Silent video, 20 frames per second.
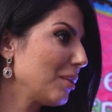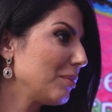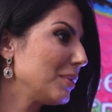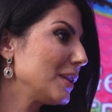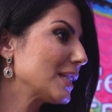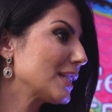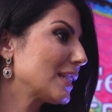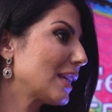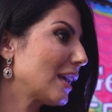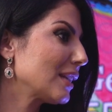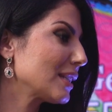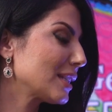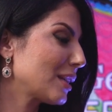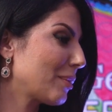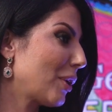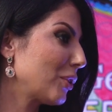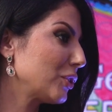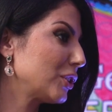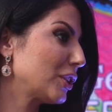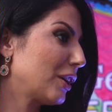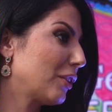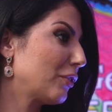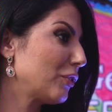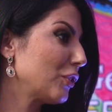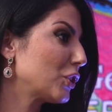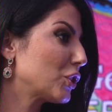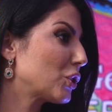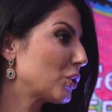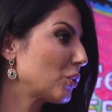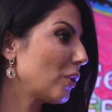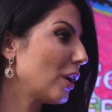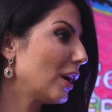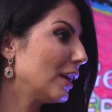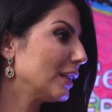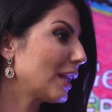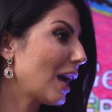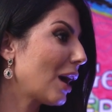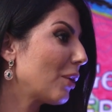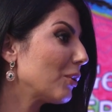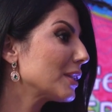Please tell us about Terra Virtua and
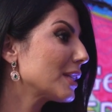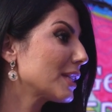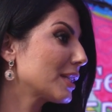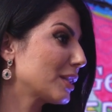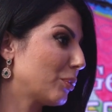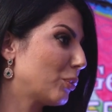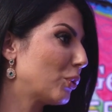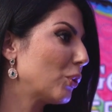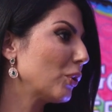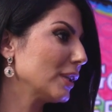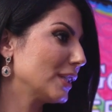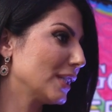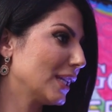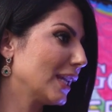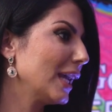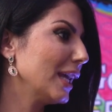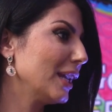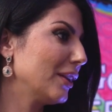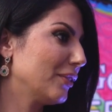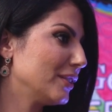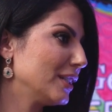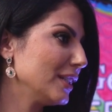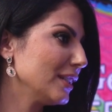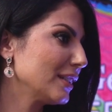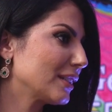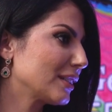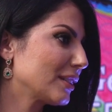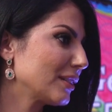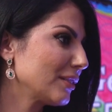how it's supporting NFTs.